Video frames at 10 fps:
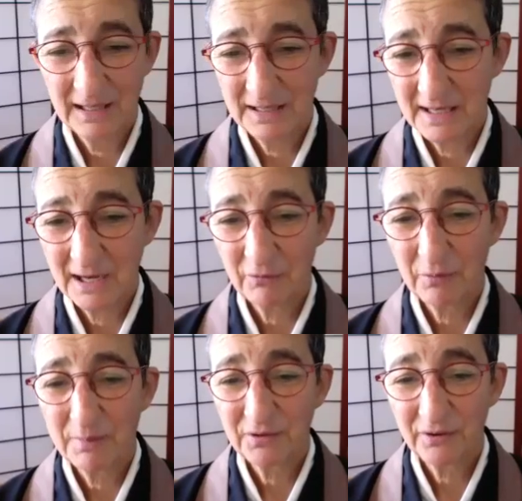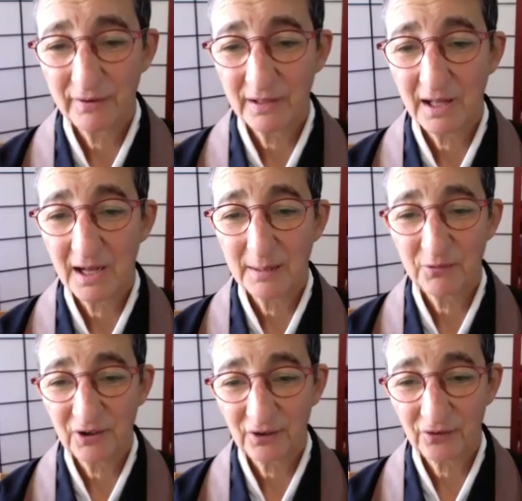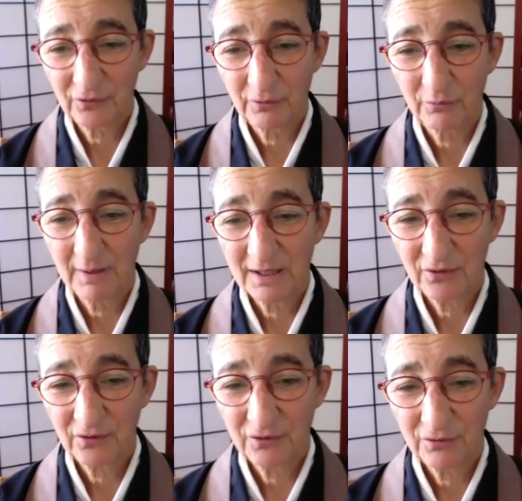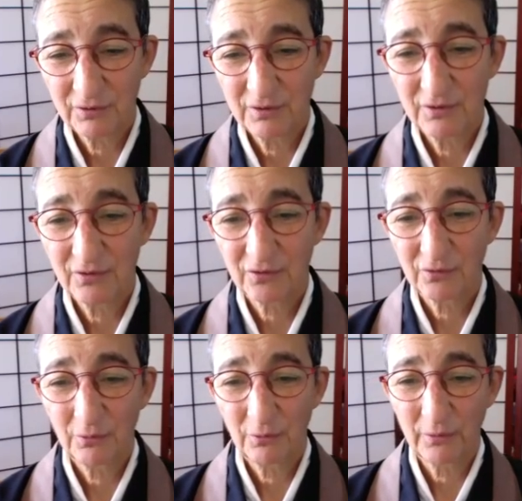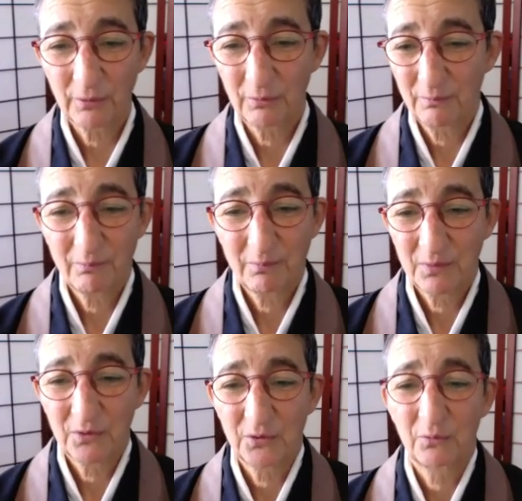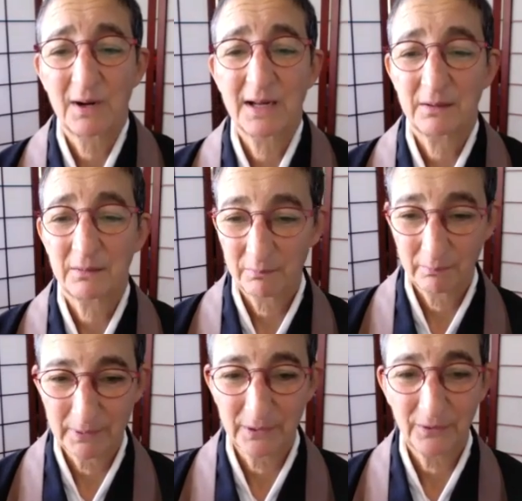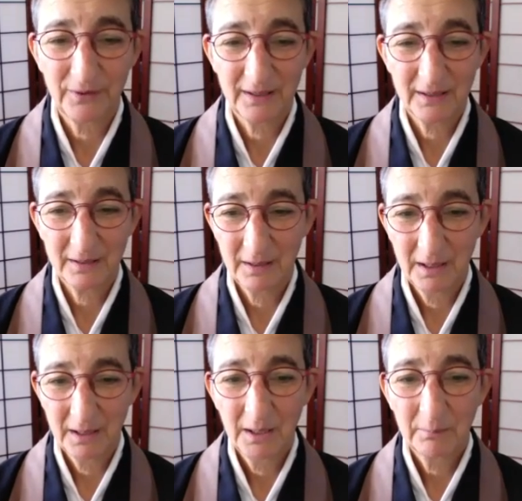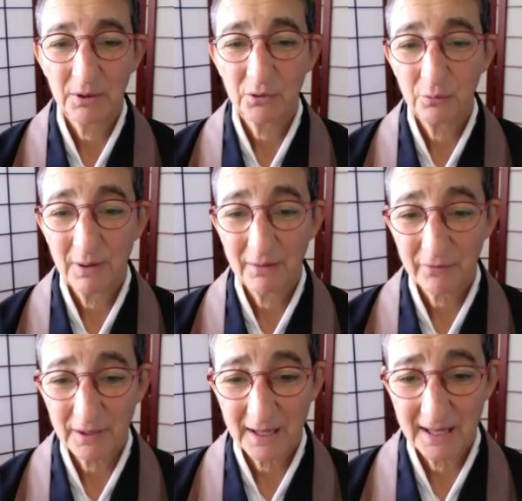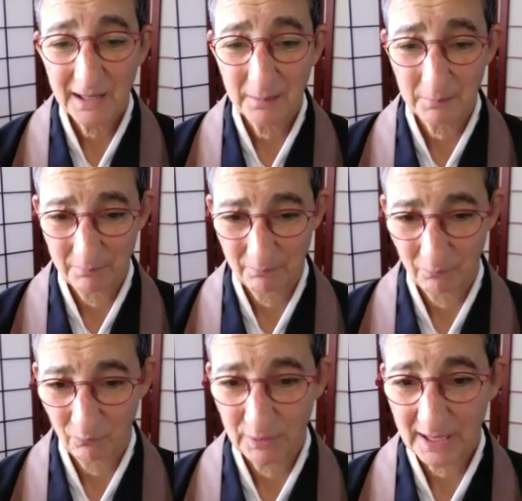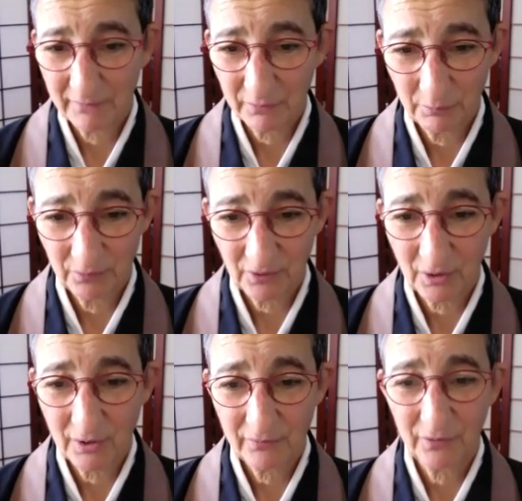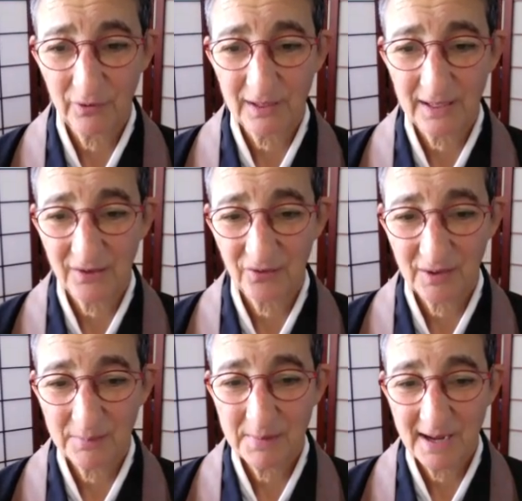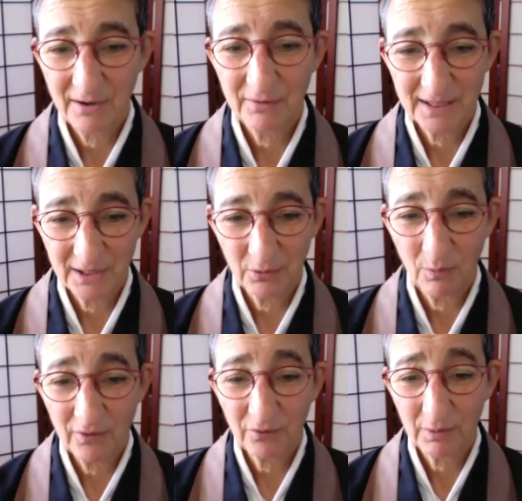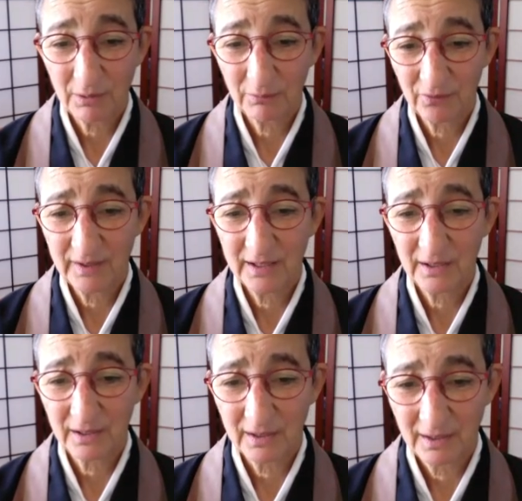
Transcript: Not with material objects or the right students or the right building, but whoever came, whatever was offered, and somehow it was what was needed.